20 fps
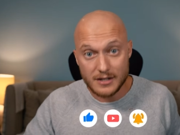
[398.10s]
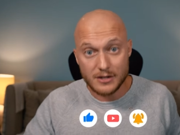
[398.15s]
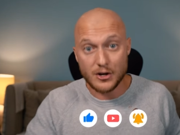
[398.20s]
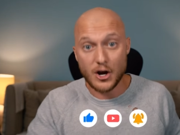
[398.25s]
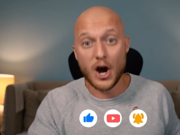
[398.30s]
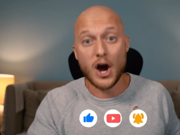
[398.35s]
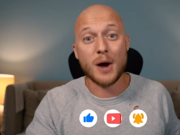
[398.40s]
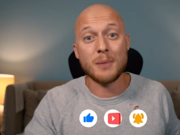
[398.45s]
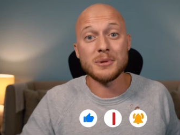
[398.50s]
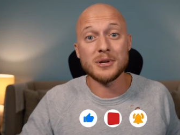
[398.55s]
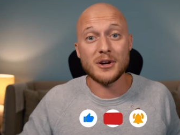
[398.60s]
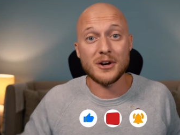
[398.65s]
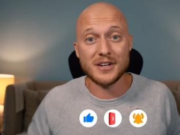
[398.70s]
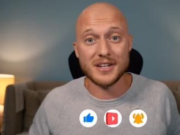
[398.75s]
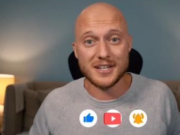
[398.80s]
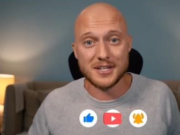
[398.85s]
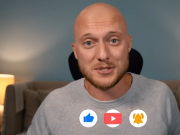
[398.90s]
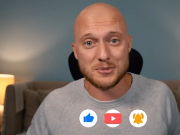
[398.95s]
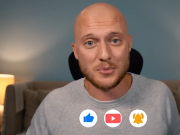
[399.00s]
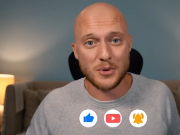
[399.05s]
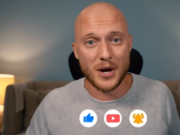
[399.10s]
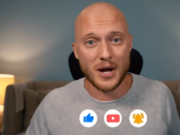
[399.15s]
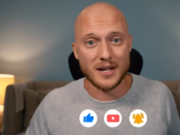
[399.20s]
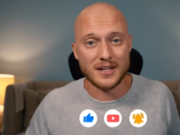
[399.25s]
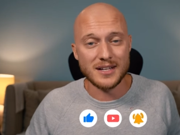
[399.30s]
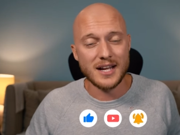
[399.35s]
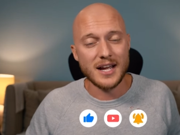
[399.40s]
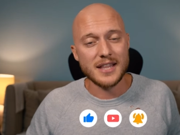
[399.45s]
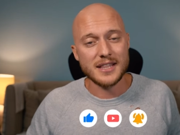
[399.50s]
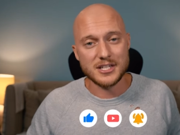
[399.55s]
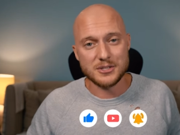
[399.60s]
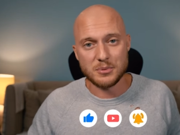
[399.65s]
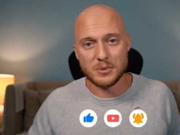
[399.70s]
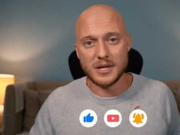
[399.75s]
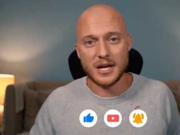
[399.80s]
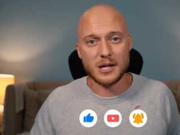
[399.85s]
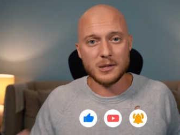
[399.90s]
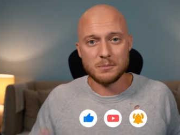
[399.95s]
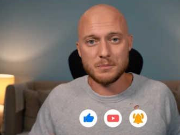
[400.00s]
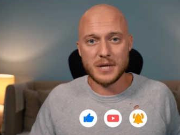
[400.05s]
comment on it as well. This will
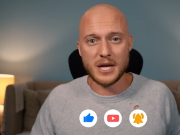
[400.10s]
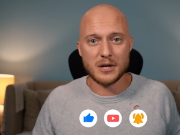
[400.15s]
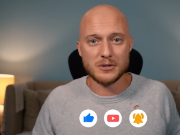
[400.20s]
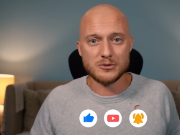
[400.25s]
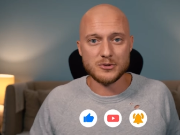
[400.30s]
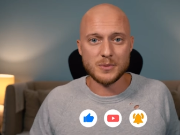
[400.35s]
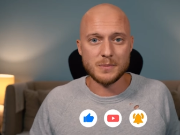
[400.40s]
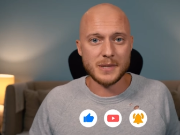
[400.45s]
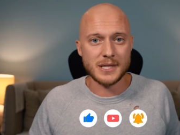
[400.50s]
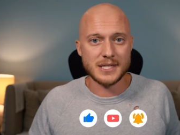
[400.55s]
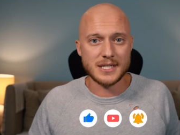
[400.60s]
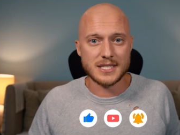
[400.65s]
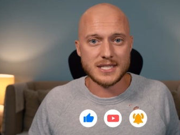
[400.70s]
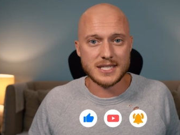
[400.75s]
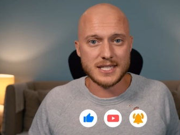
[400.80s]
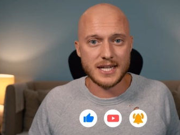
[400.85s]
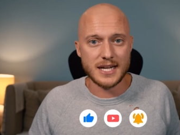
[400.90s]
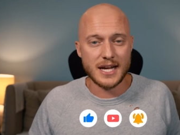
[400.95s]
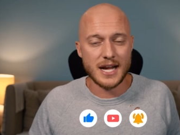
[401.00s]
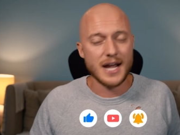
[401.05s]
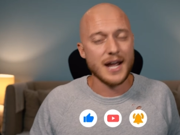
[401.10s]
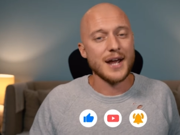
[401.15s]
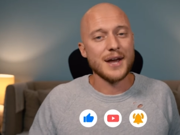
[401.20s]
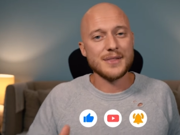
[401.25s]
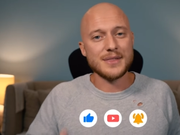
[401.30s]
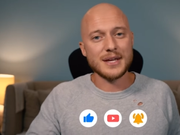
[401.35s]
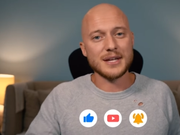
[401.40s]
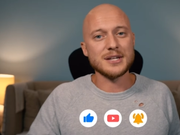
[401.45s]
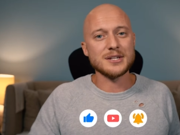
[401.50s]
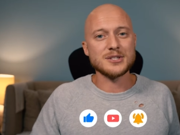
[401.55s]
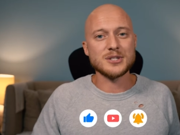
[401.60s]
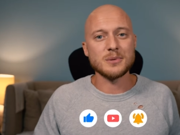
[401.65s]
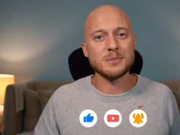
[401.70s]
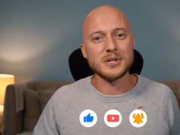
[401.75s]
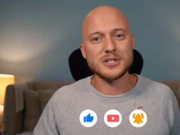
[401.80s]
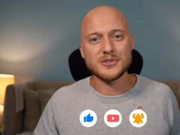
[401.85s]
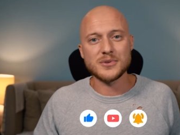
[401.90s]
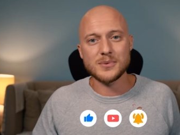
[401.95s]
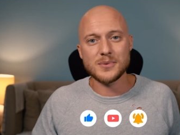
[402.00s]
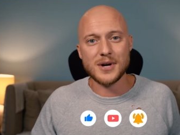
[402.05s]
help me out tremendously. Thank you so
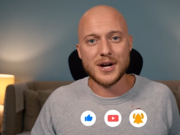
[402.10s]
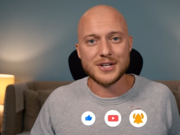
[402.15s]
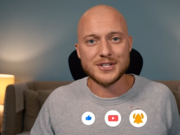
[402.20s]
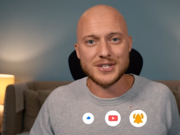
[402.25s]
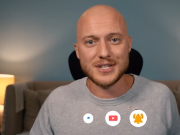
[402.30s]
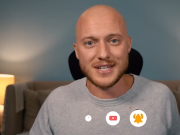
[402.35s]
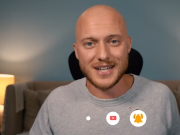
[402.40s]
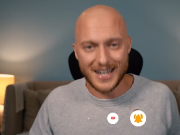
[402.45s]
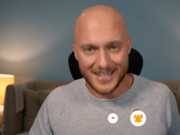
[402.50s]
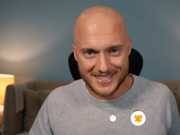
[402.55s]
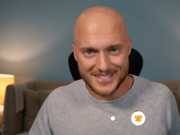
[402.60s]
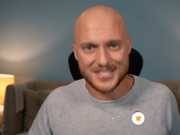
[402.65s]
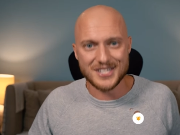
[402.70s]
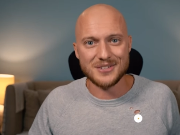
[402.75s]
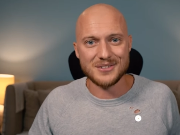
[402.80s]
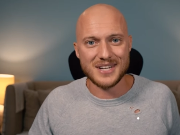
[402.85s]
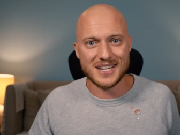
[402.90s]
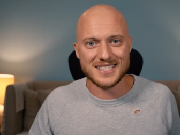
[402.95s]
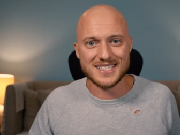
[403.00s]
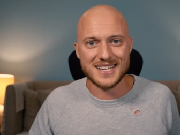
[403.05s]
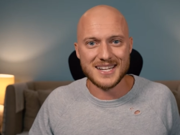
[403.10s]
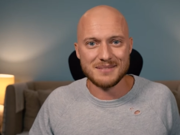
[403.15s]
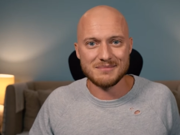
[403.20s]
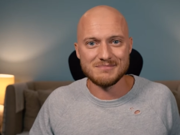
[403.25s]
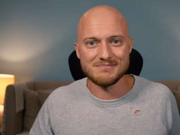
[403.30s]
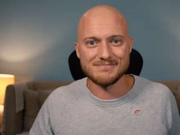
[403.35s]
much for watching. I'll see you next time.